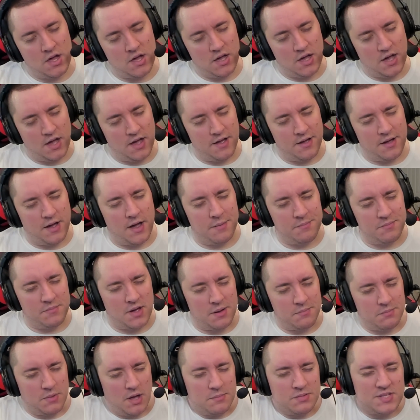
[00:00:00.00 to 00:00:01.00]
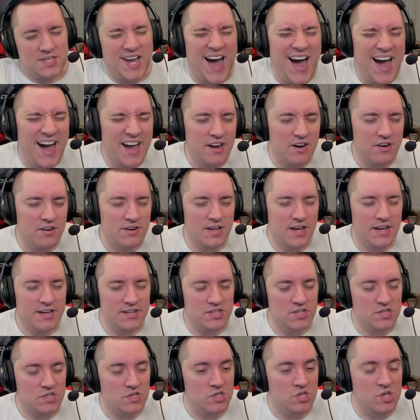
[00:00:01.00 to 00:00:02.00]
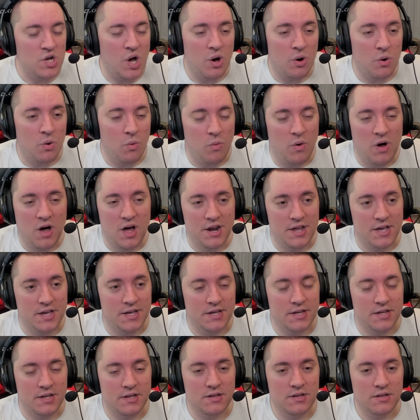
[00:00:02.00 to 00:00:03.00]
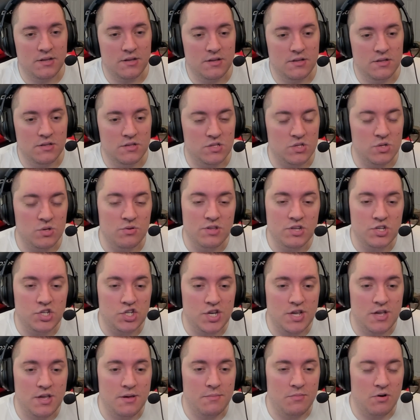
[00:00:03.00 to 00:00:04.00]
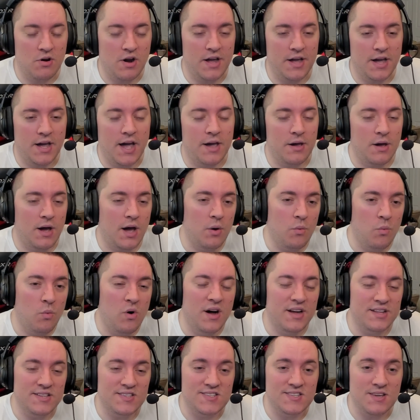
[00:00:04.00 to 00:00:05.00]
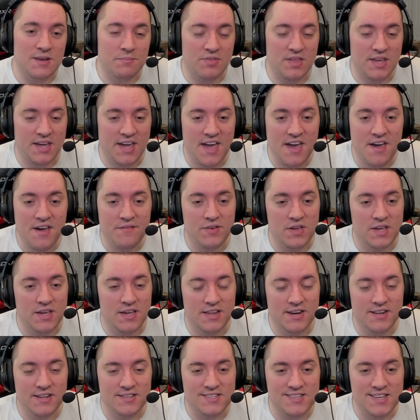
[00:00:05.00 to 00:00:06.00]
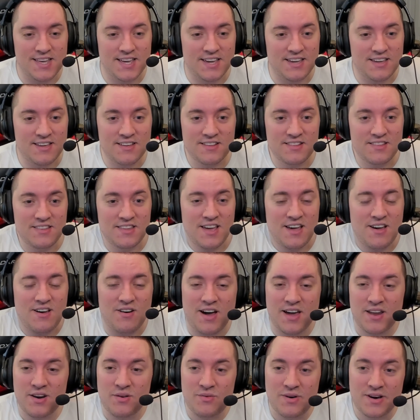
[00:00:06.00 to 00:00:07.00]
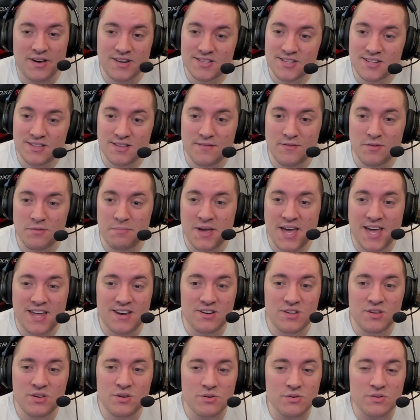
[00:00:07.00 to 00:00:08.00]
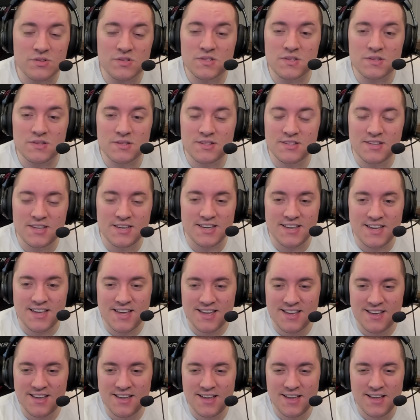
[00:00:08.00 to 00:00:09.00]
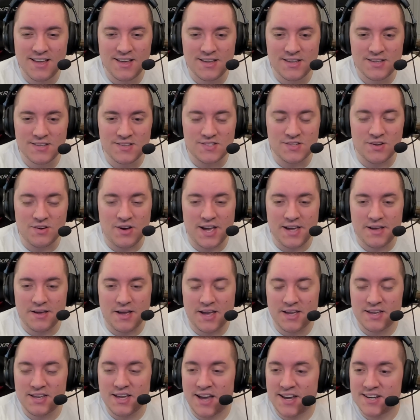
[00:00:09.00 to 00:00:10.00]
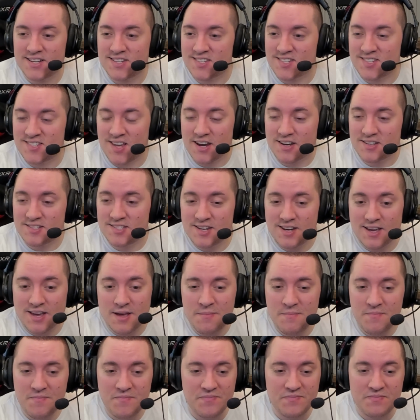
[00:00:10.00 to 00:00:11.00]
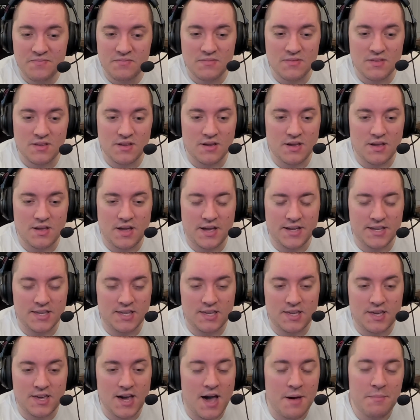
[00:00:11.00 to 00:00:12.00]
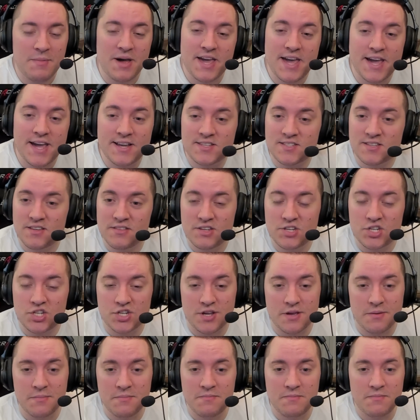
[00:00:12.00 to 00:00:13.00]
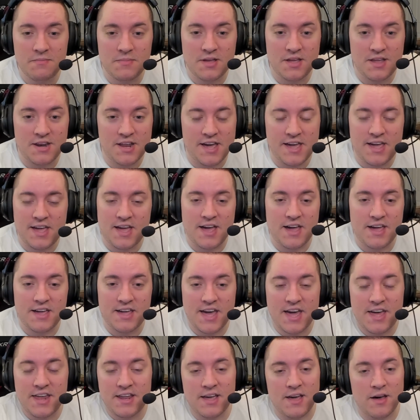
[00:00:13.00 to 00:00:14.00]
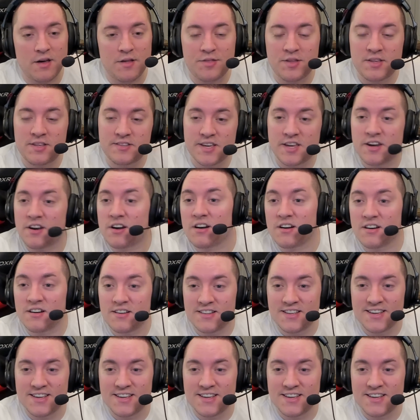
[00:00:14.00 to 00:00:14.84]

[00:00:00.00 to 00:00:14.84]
I'm tired. I just don't want to do the gym, or I want something heavy. And it's like, no, I don't want to deliver bad news. So I sucked it up. I got my ass to the gym, and I had a healthy dinner.